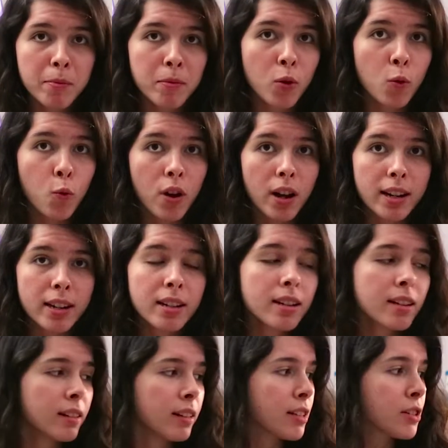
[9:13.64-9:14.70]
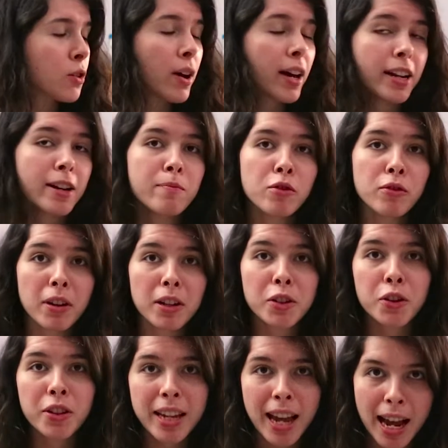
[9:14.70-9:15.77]
number 1. Let's go ahead and move on
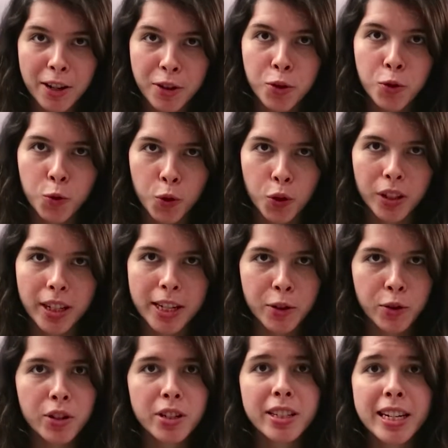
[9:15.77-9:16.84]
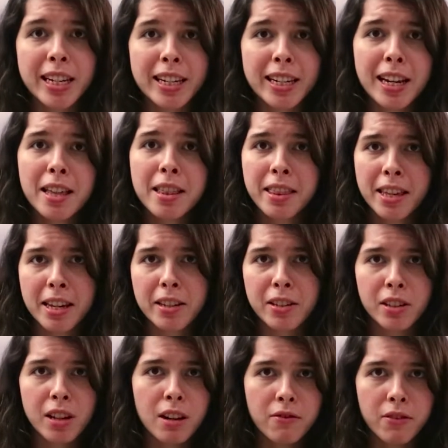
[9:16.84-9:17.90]
to the actual interesting
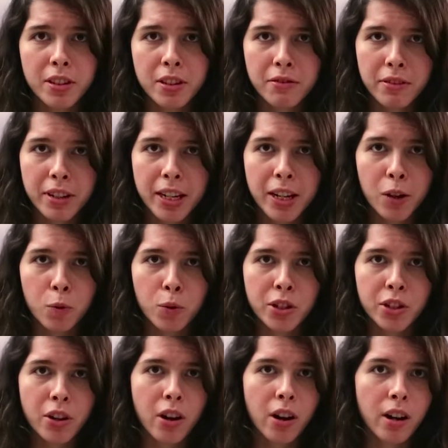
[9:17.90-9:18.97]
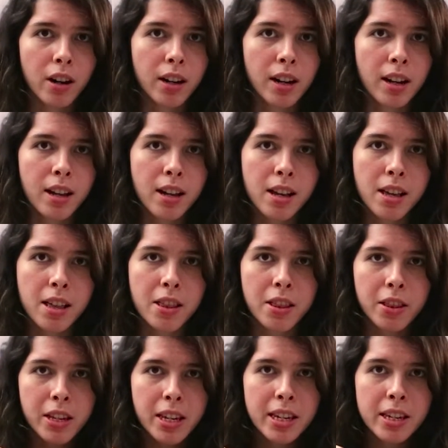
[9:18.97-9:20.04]
things of this video, which are
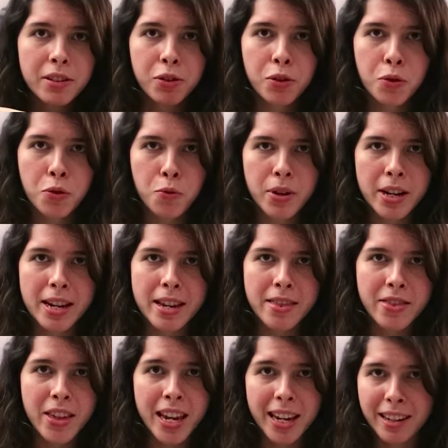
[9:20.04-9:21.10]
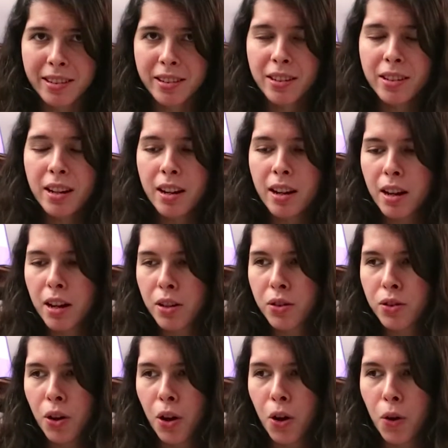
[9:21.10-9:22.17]
these 3 things.
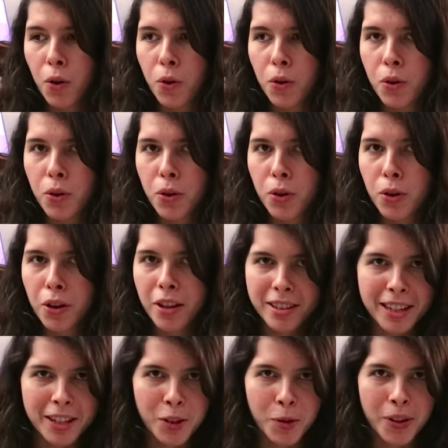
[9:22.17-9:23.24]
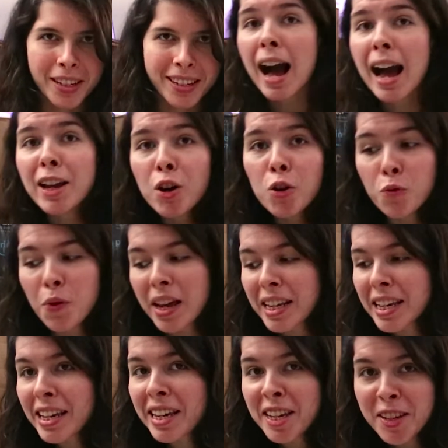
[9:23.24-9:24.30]
So let's get to it. I
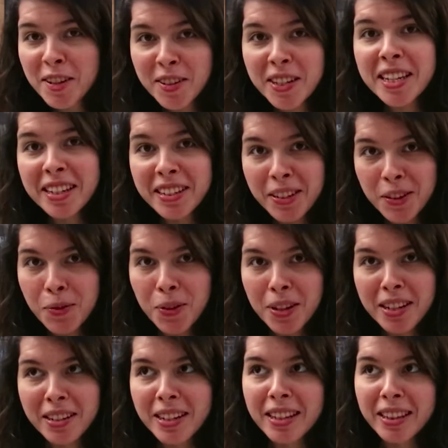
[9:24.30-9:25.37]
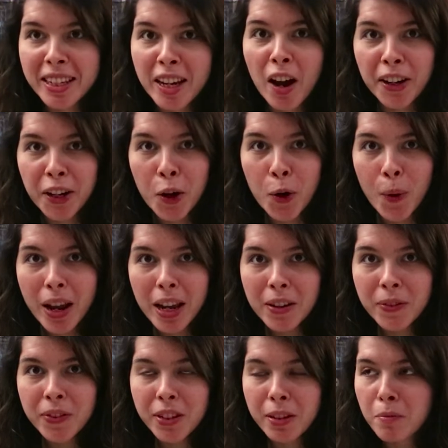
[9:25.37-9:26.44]
already see a difference in the audio
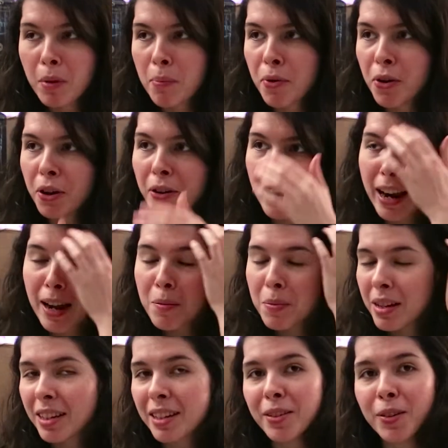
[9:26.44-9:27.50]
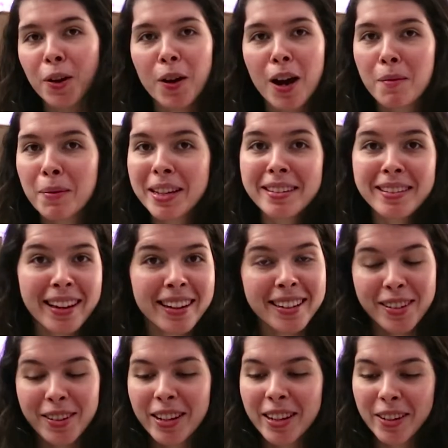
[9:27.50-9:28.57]
waves in my program, so I'm
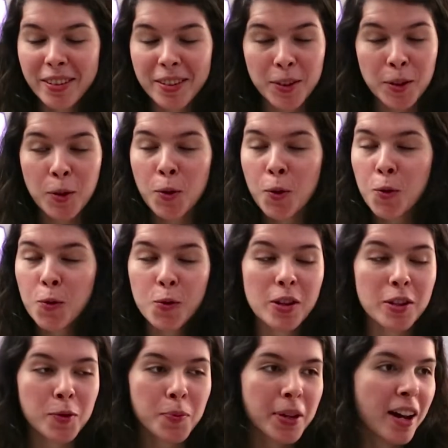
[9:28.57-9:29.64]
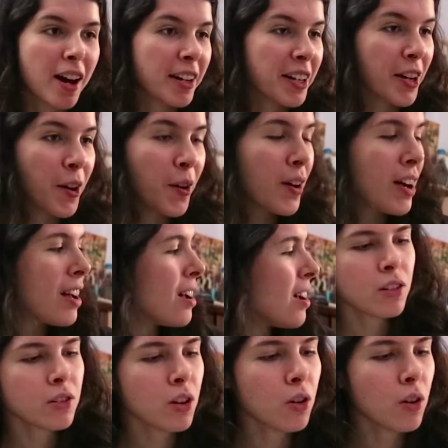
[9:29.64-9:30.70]
excited to hear this crispy audio.
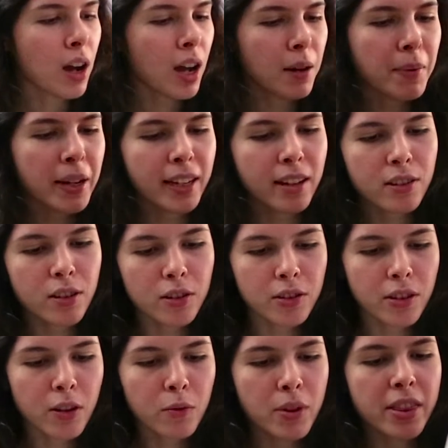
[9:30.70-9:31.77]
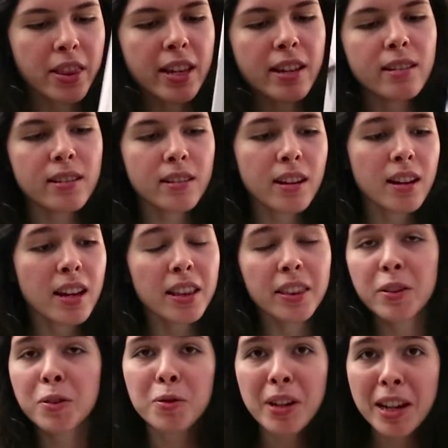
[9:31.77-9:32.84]
So I guess I'll start with this.
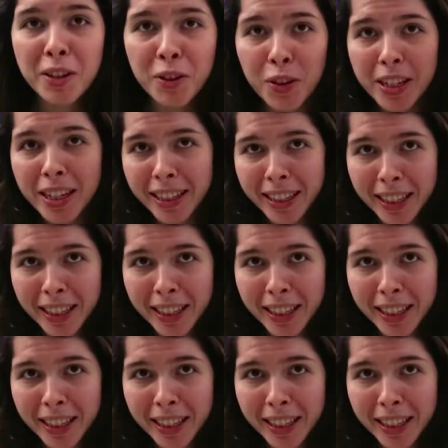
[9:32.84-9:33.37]
This was actually a